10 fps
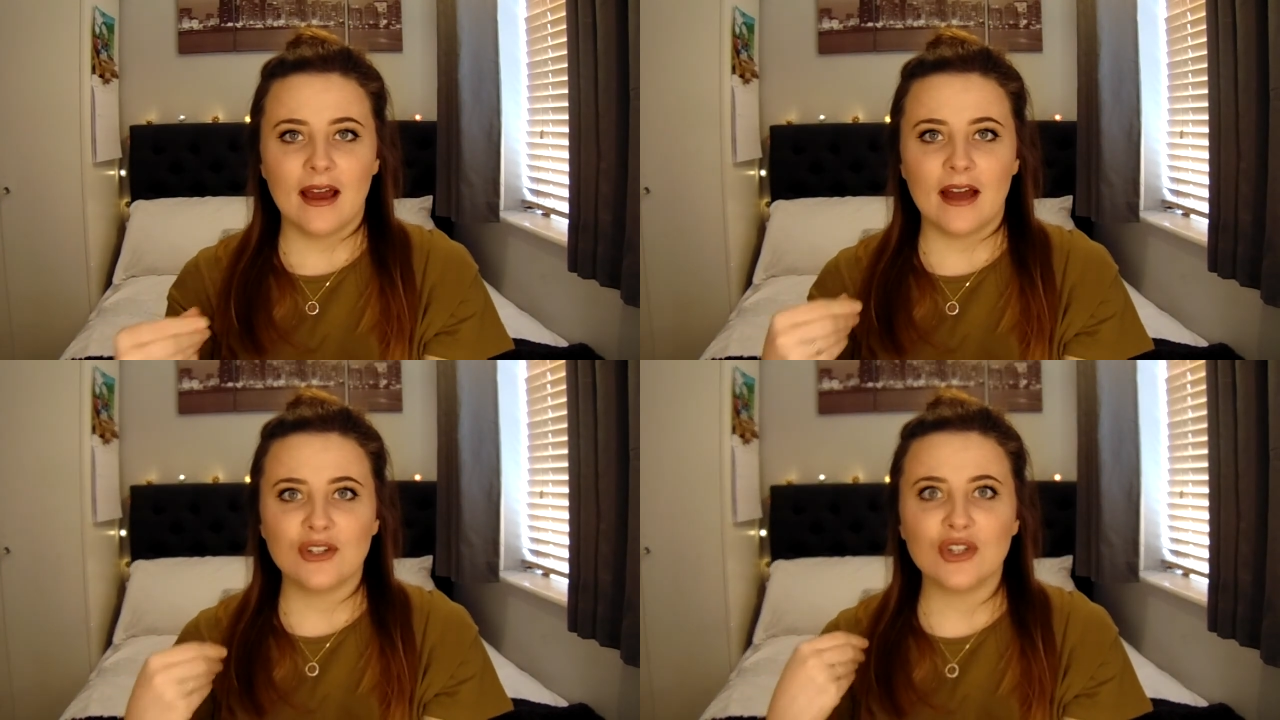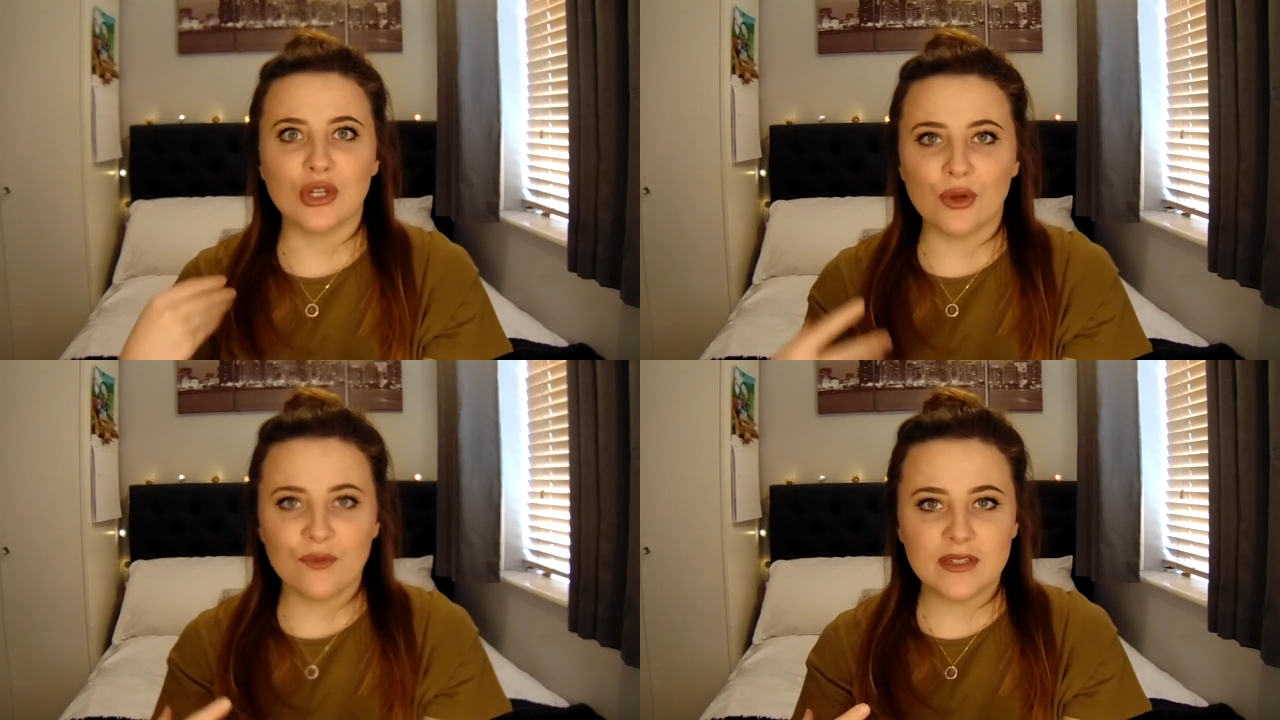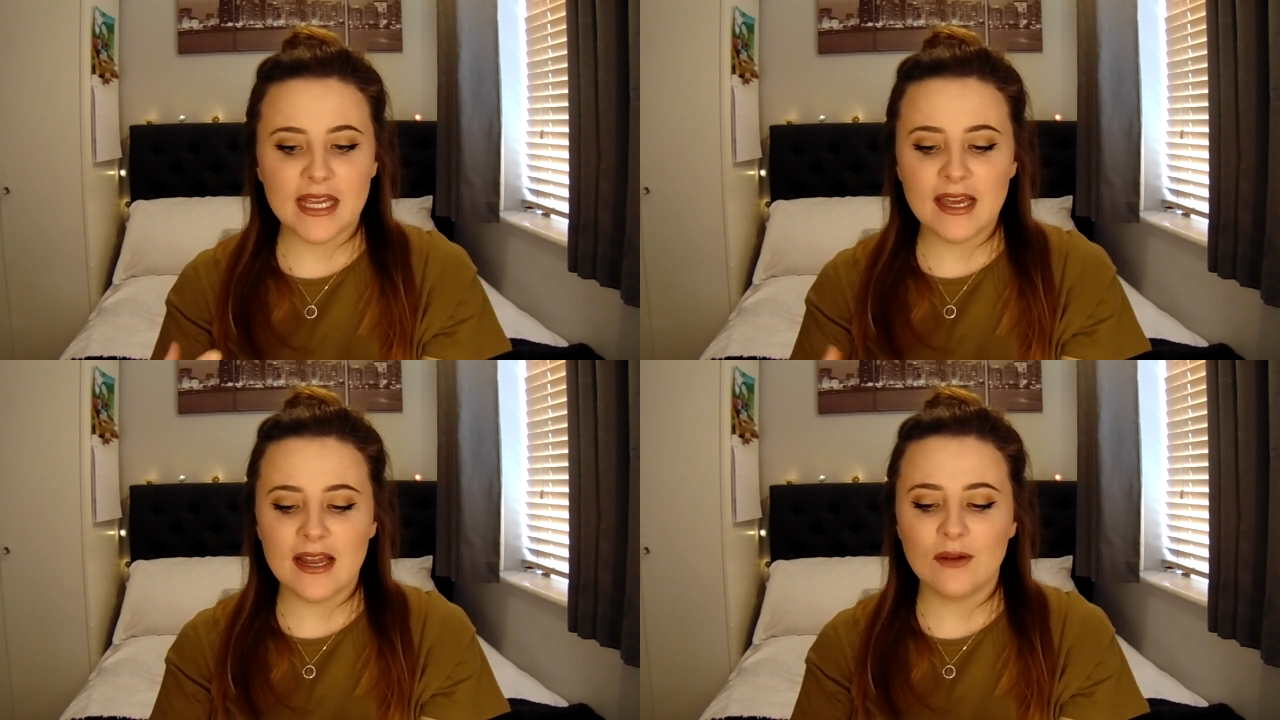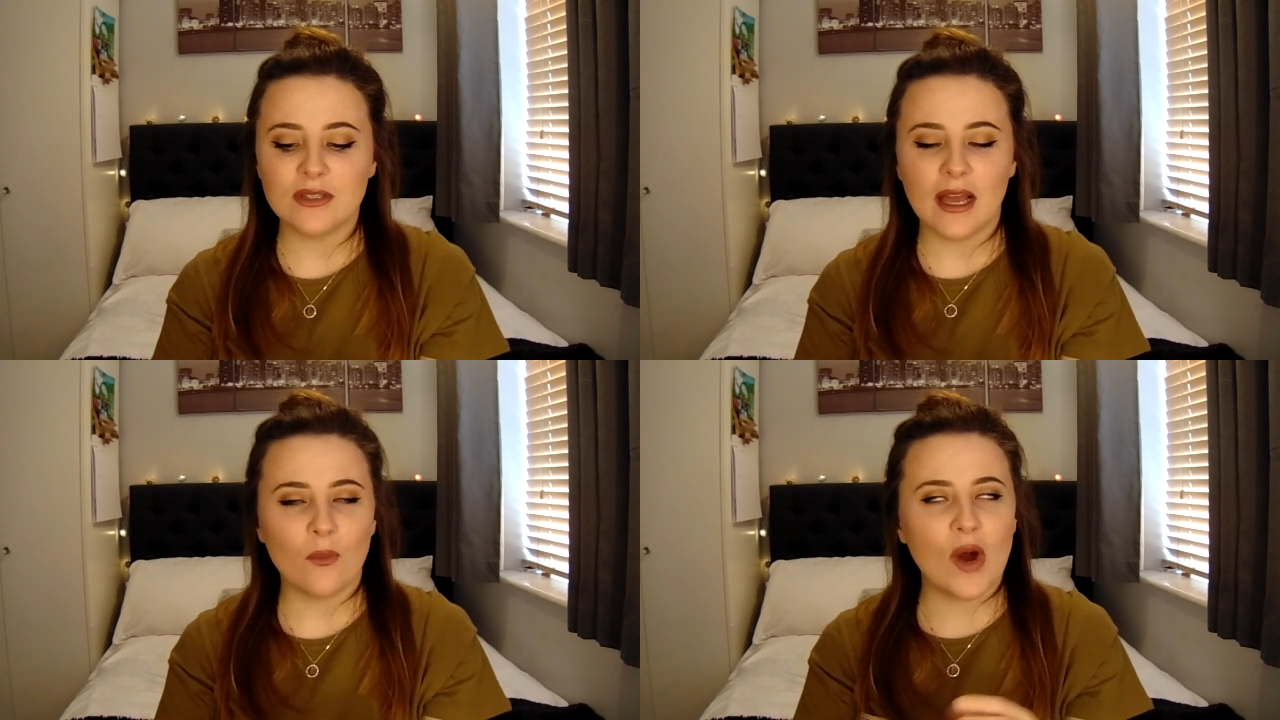I just loved it, and I
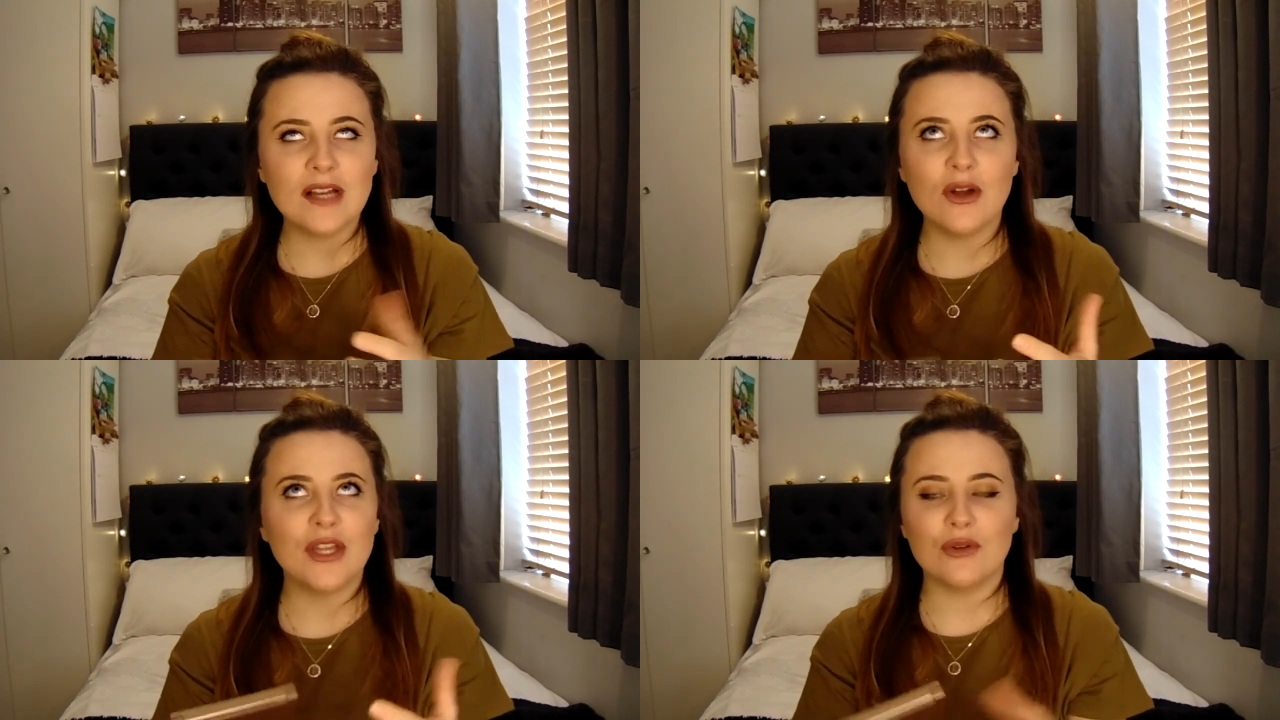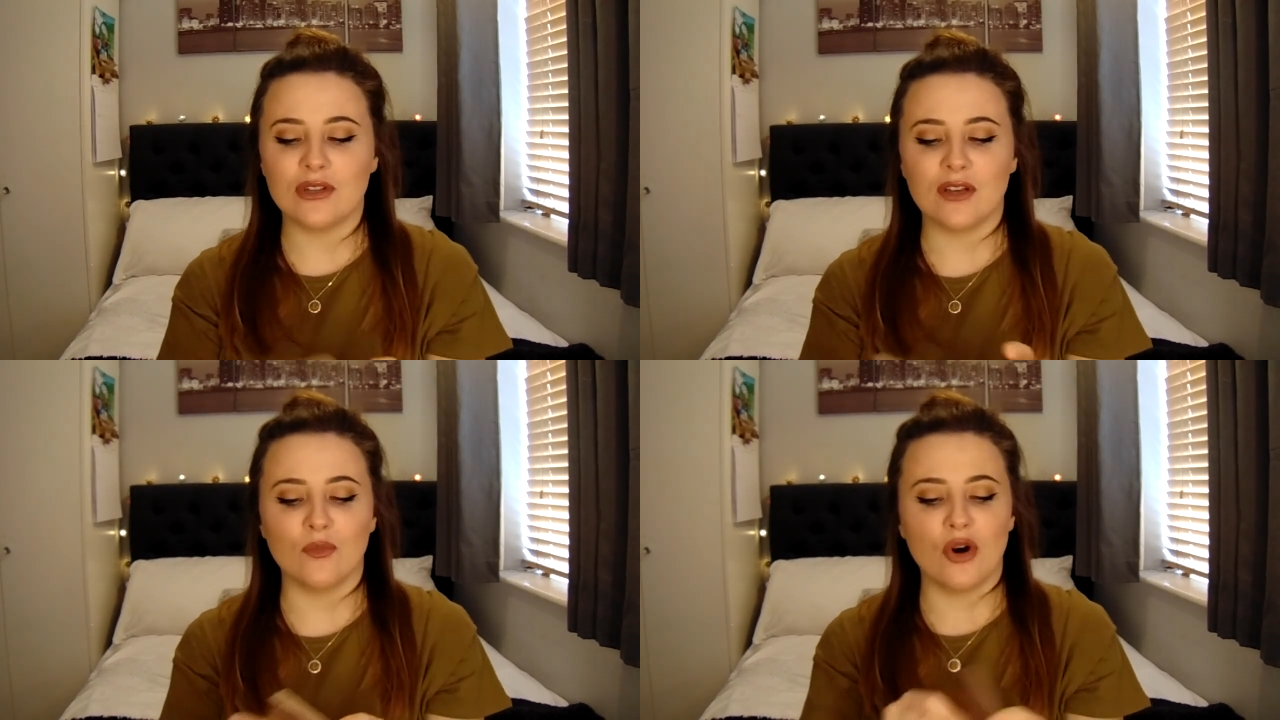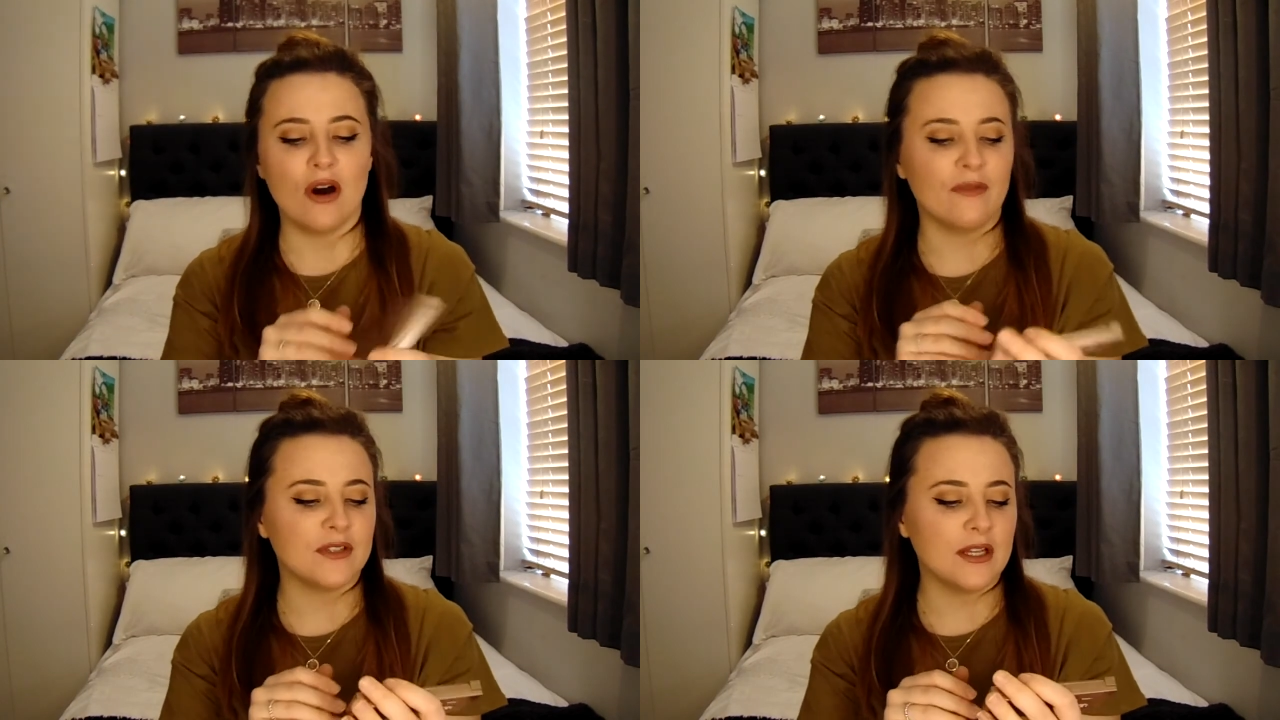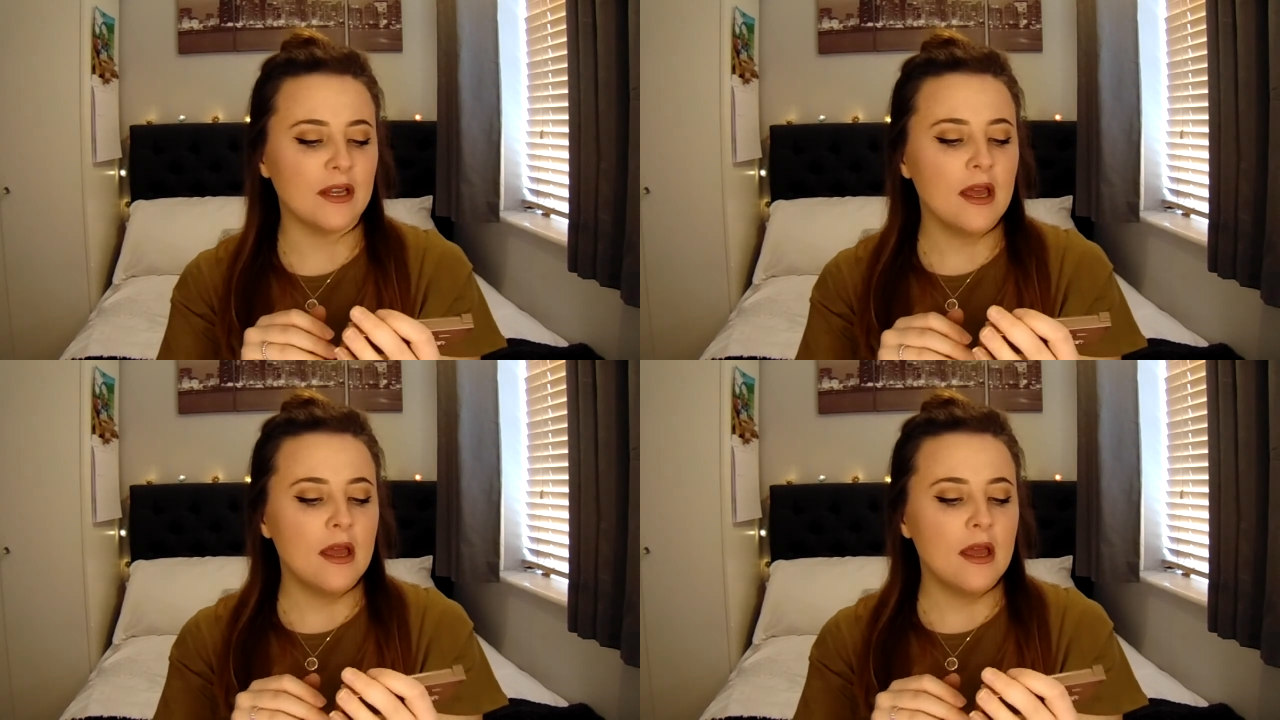was like, why don't I use this more often?